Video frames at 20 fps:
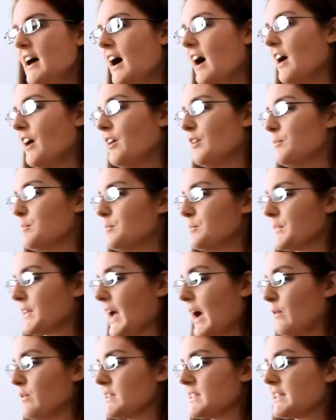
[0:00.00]
Um,
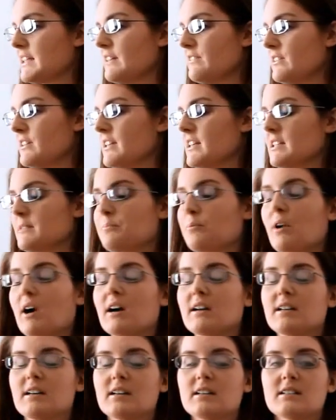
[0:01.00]
I was given this
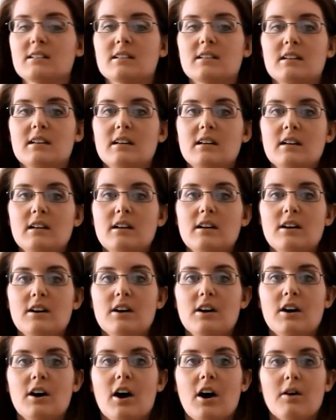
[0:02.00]
product
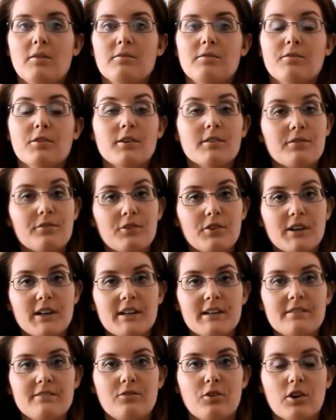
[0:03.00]
um, for
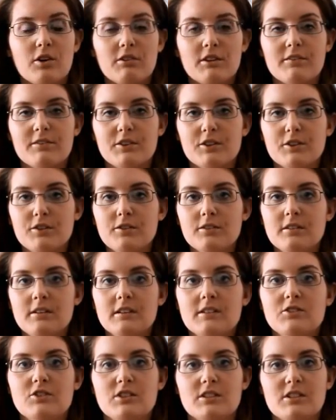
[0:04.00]
free for review
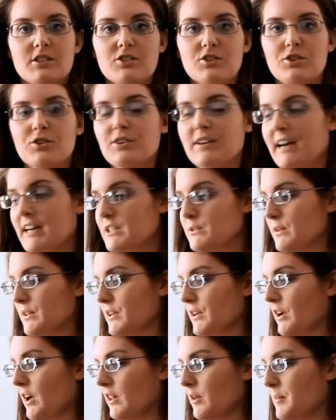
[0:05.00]
just to show you guys what
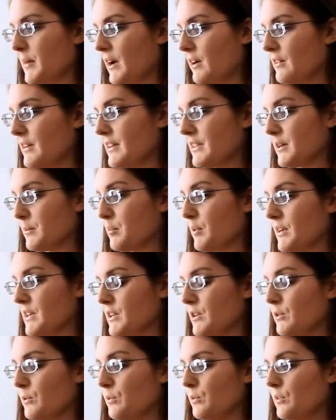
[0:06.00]
they're all about and they're pretty
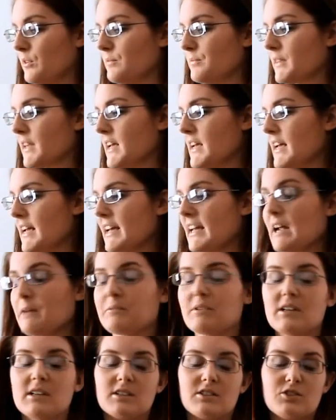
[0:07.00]
cool. And I'm
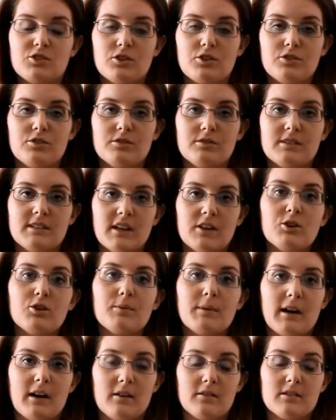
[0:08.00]
going to show you, tell you
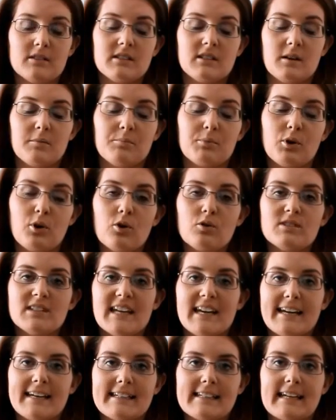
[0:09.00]
about some pros
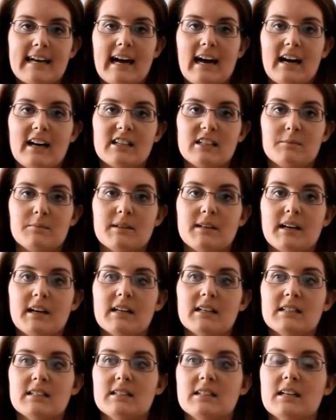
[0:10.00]
and cons
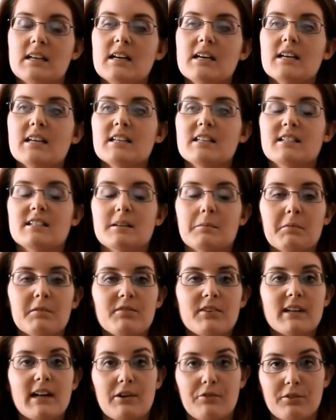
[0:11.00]
because some
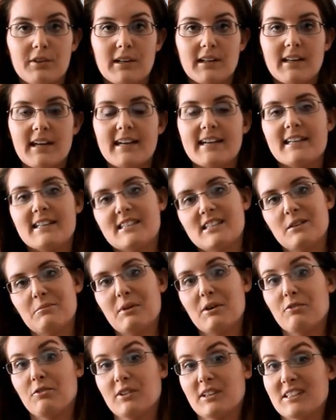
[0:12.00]
of it I really like and some
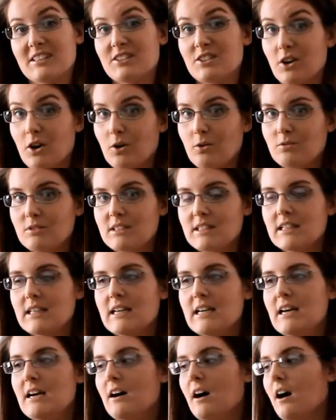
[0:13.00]
I really don't.
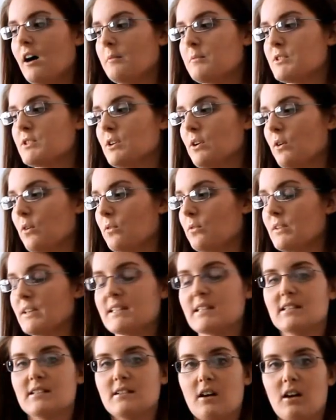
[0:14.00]
Um, so
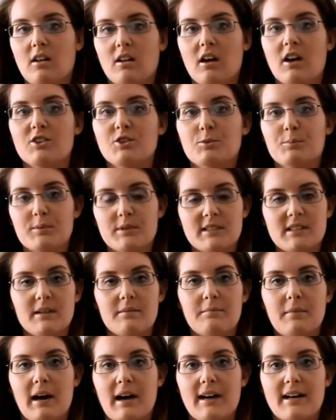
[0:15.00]
this is all
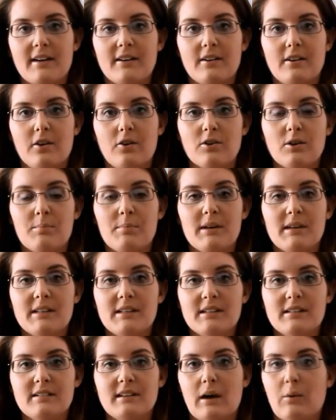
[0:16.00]
100% my own
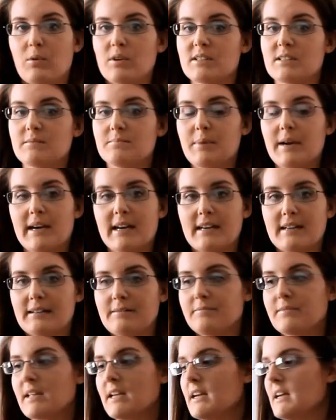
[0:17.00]
opinion. I wasn't paid,
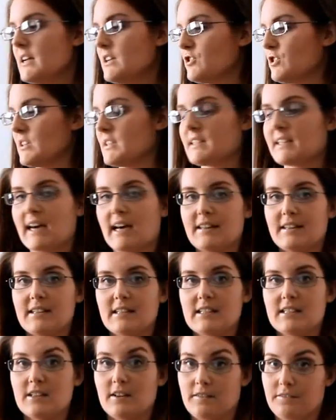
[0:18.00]
just got
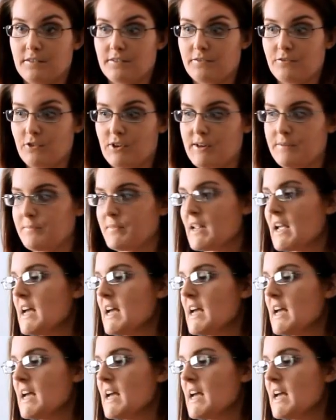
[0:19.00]
this stuff for free.